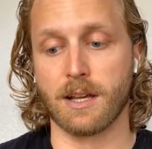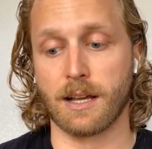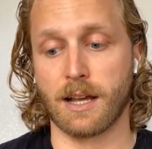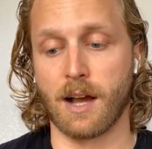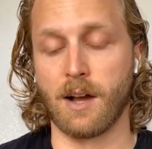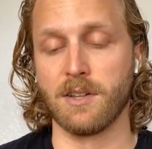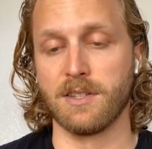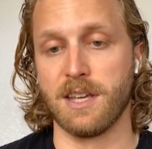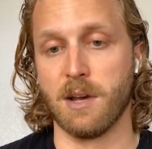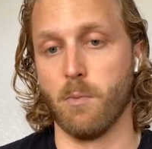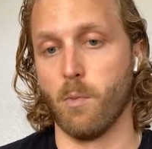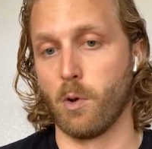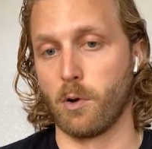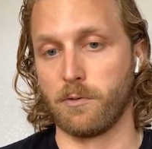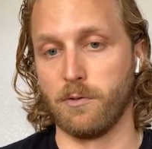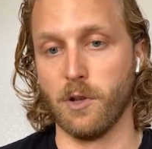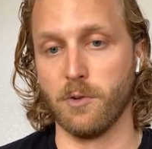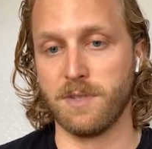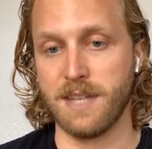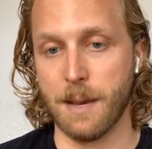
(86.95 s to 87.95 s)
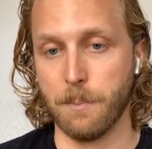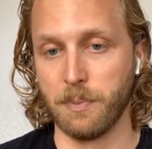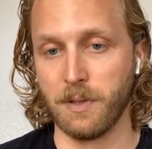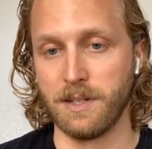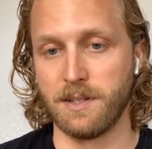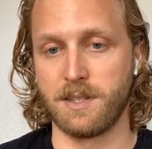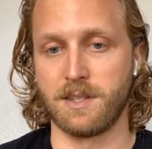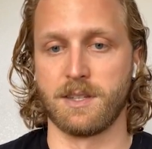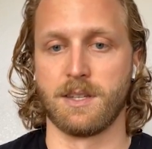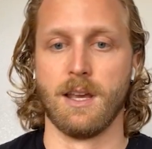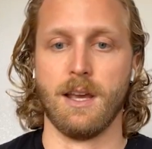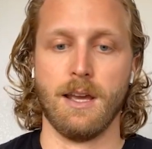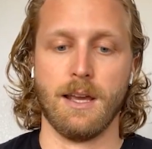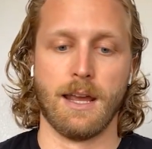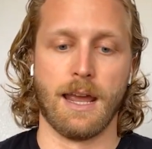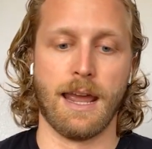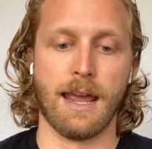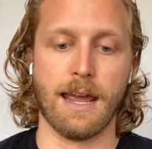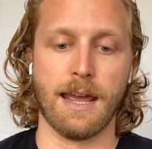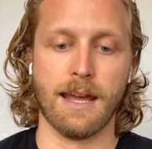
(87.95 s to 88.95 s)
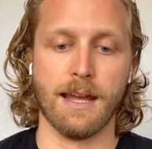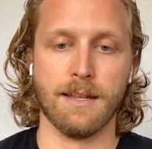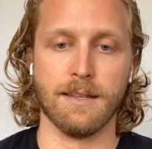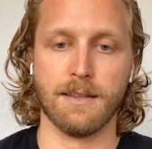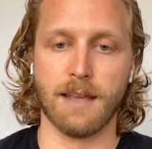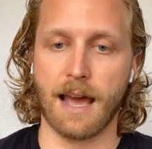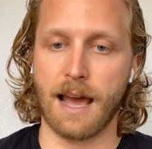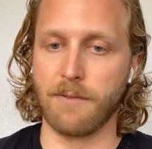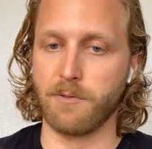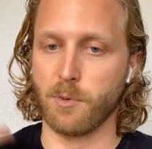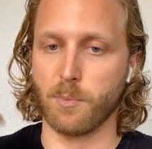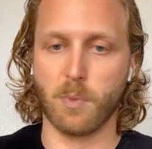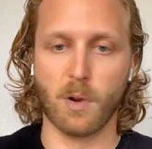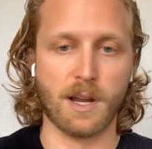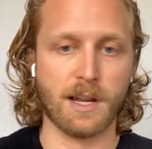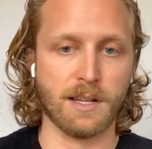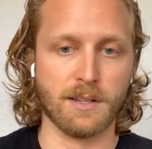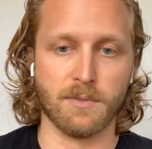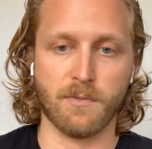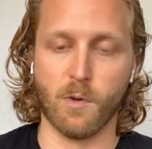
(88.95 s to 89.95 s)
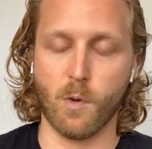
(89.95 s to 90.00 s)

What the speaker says: content workflow templates and have your brand,